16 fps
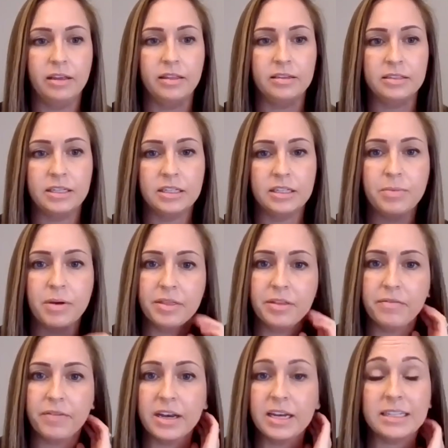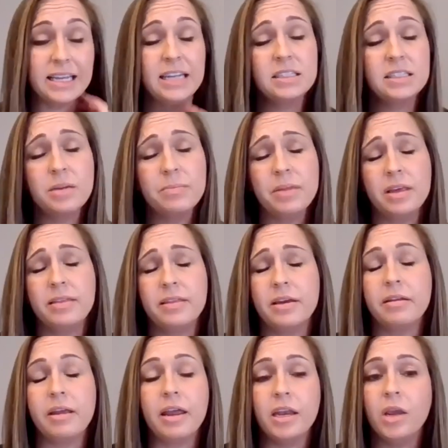the 6-month event, is that something
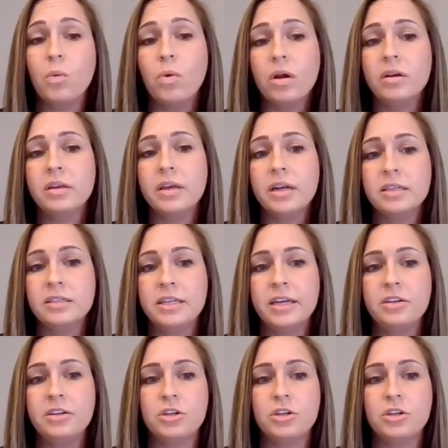that anyone can attend,